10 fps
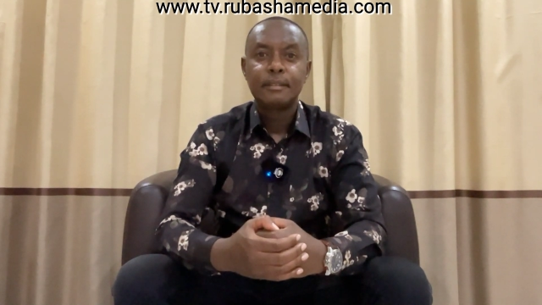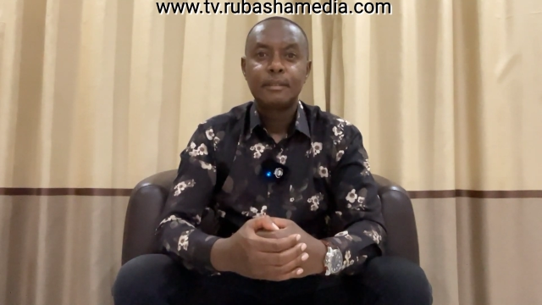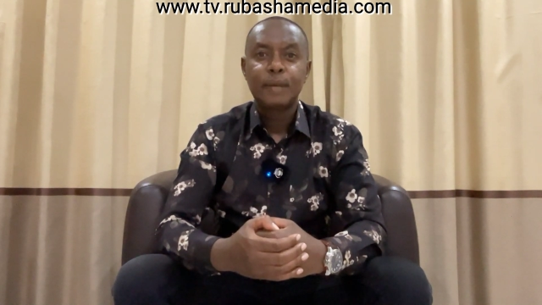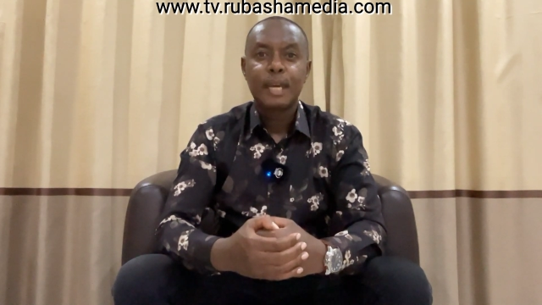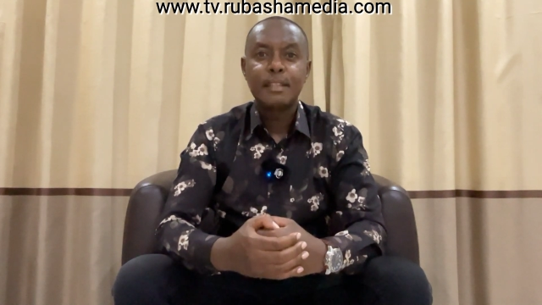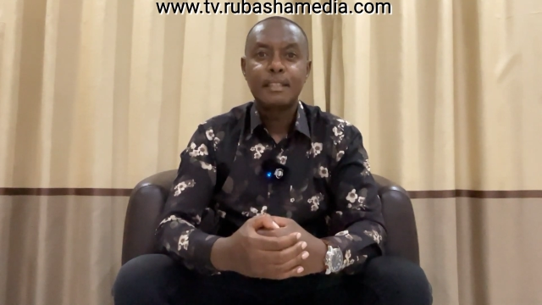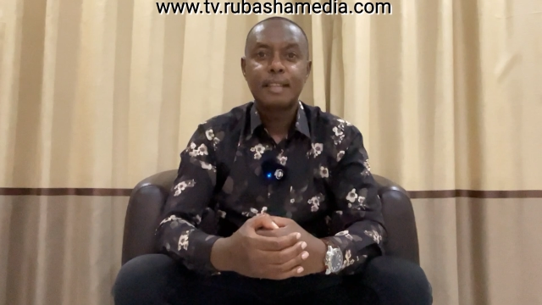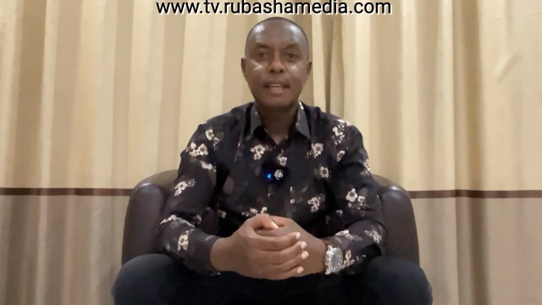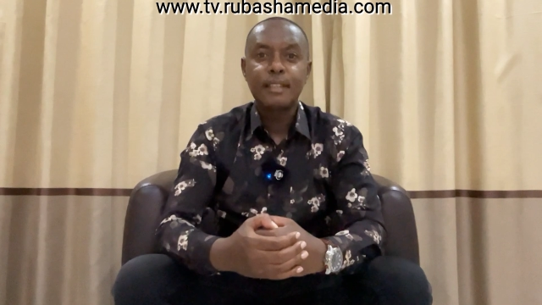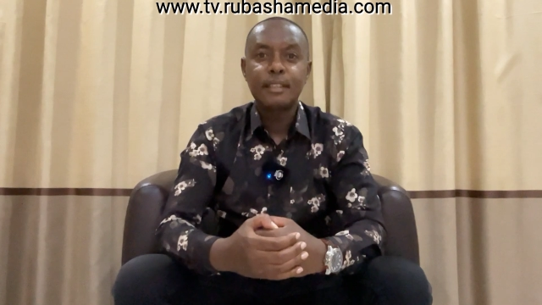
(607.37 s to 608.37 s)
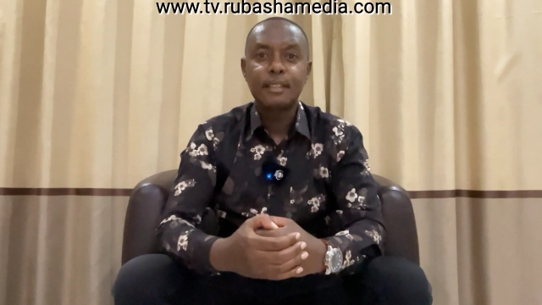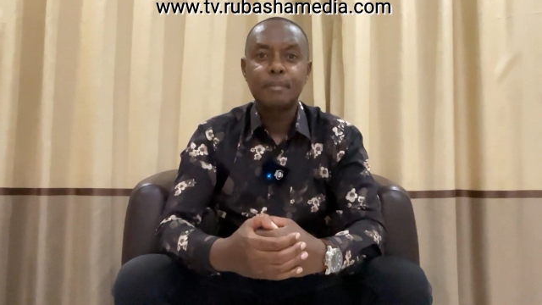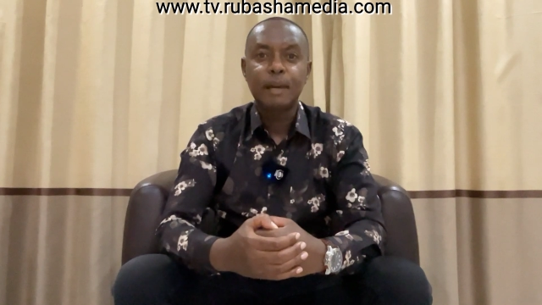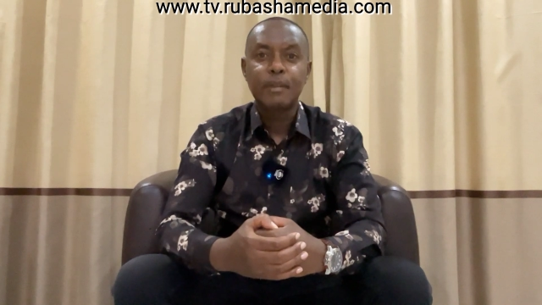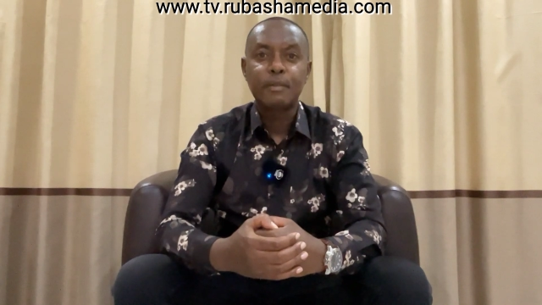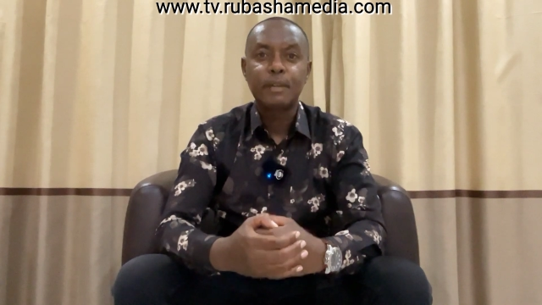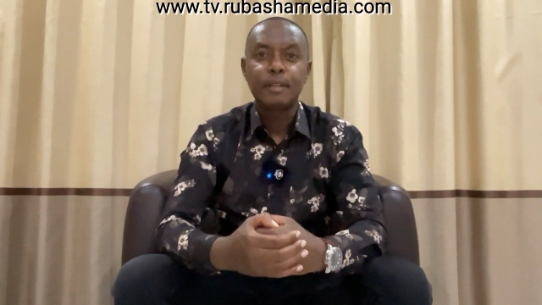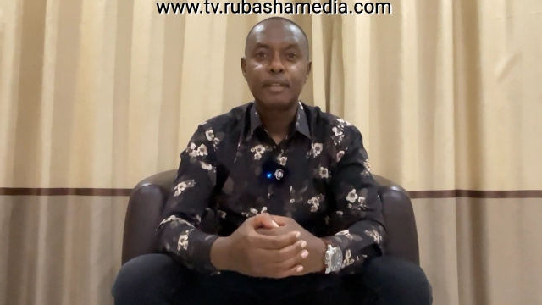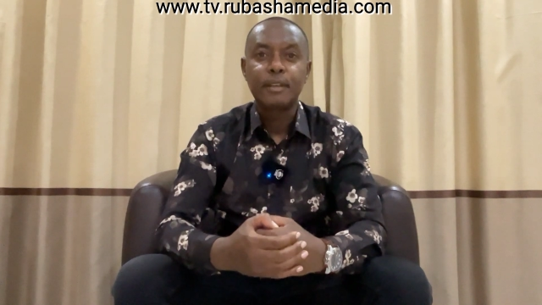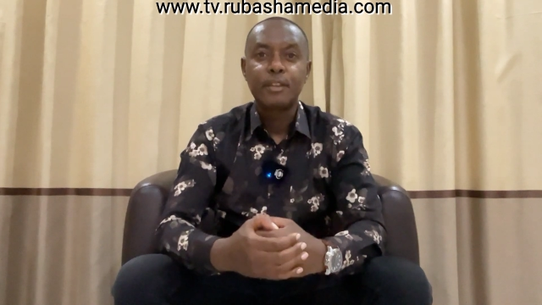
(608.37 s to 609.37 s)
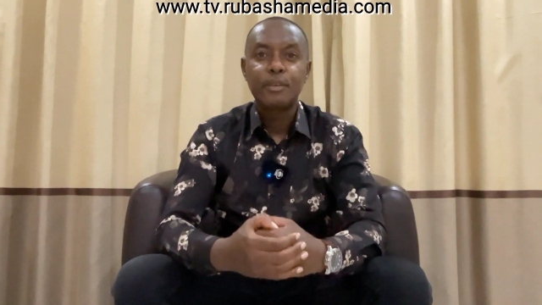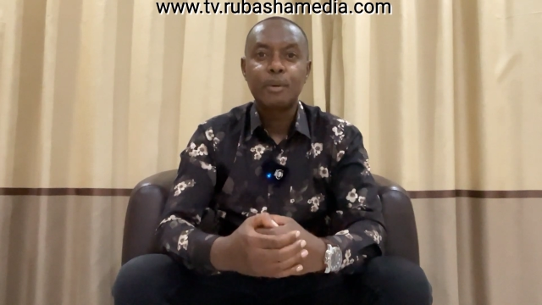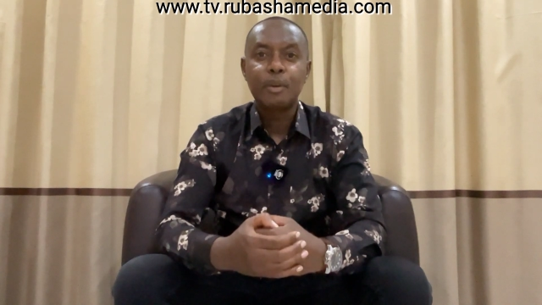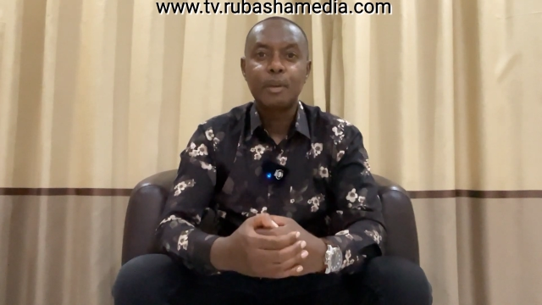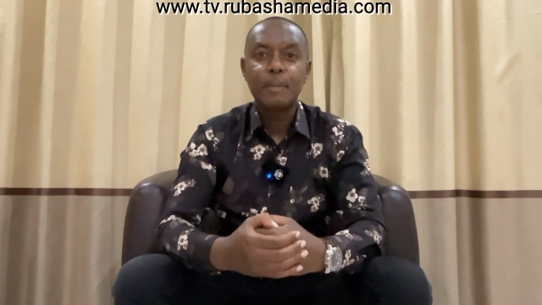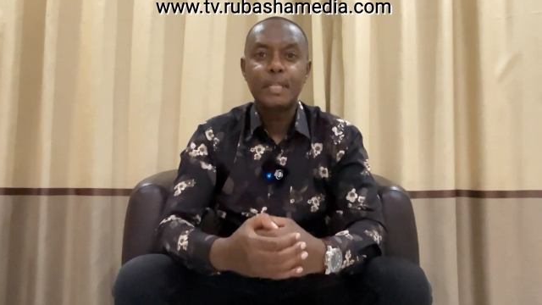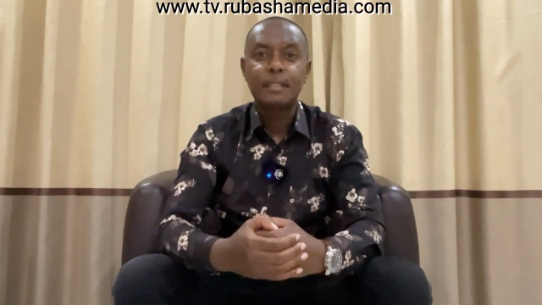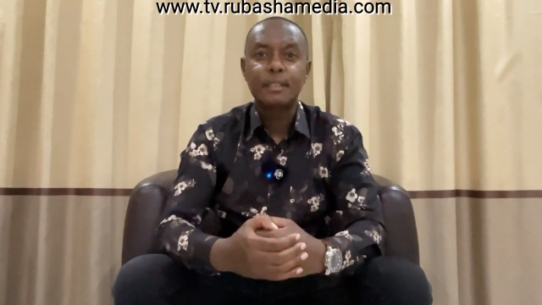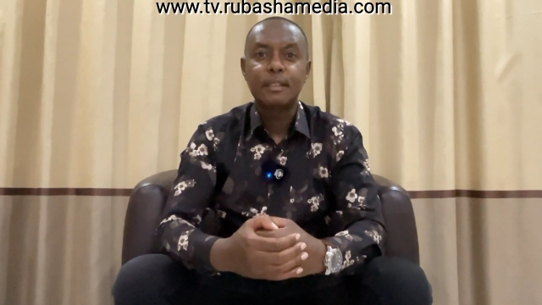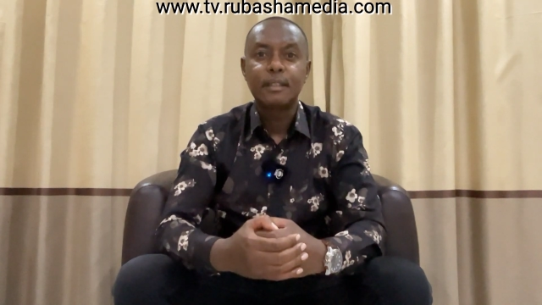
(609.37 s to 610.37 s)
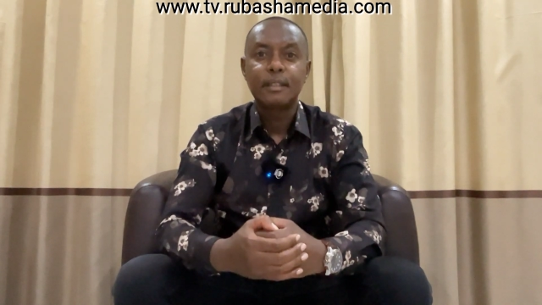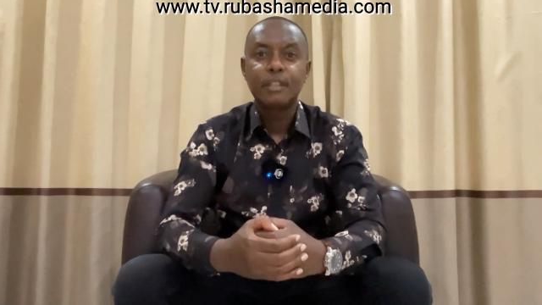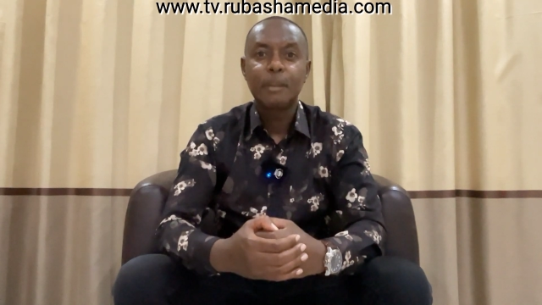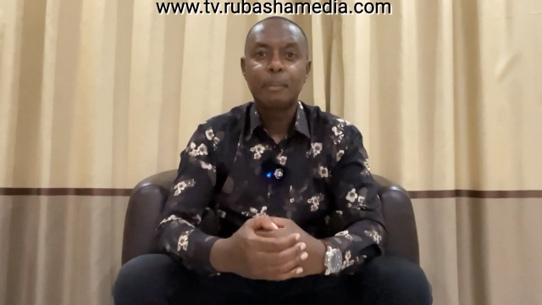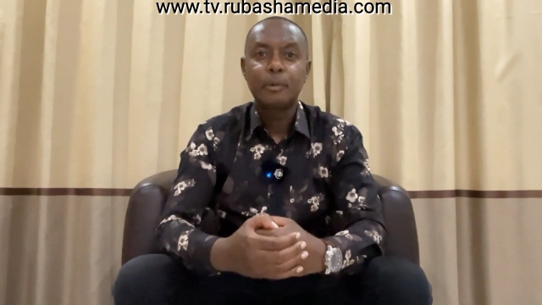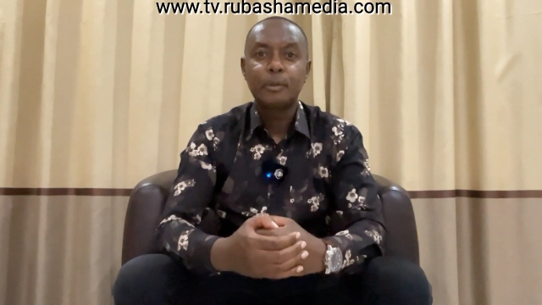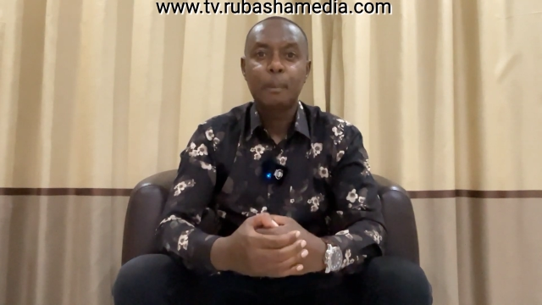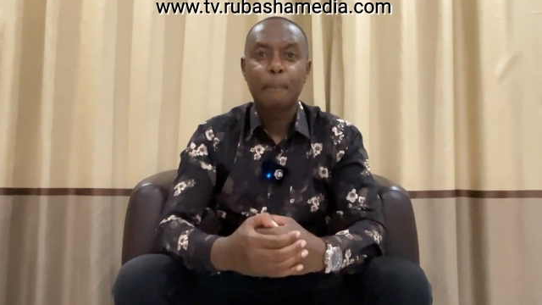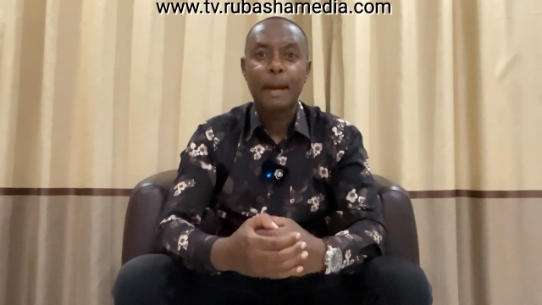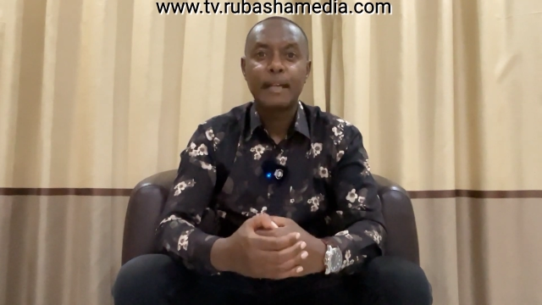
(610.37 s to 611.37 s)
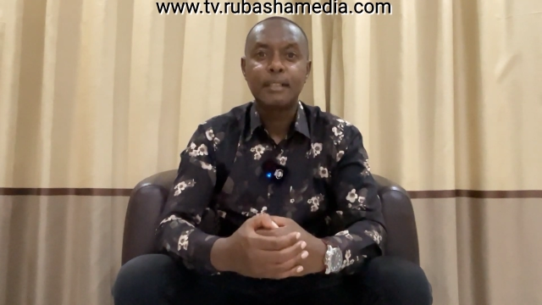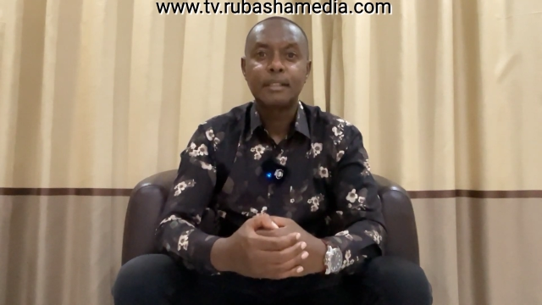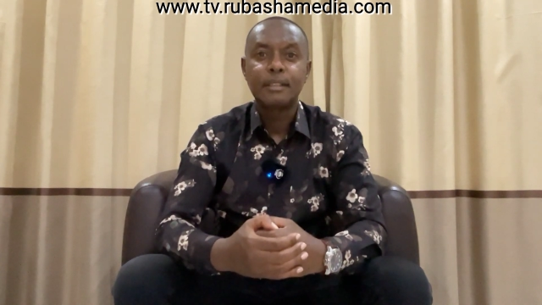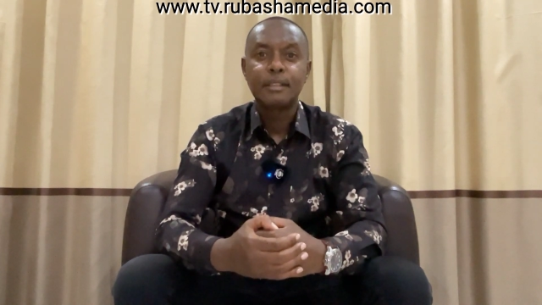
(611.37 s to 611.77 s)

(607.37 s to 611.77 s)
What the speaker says: You can change it, my friend. You go in the meeting, they put your badge,